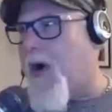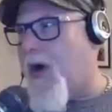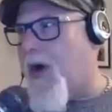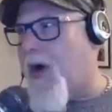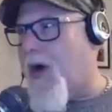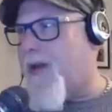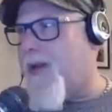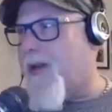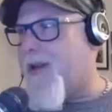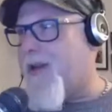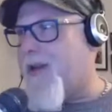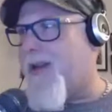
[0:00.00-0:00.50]

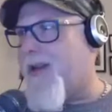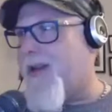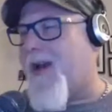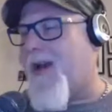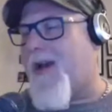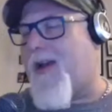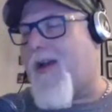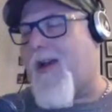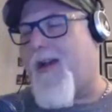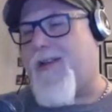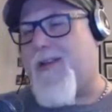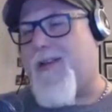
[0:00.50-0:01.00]
Paul,
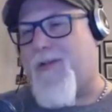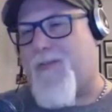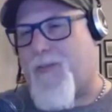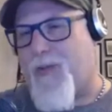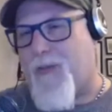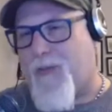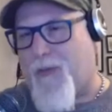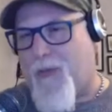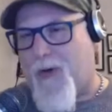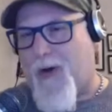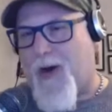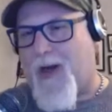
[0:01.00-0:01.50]
I just
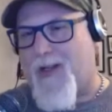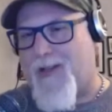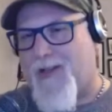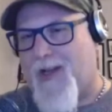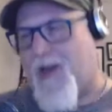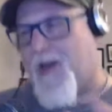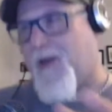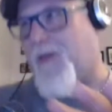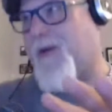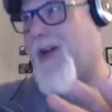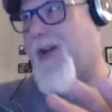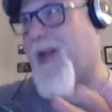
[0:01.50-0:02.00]
before, because
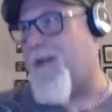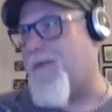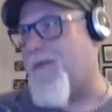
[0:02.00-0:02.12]
I know we're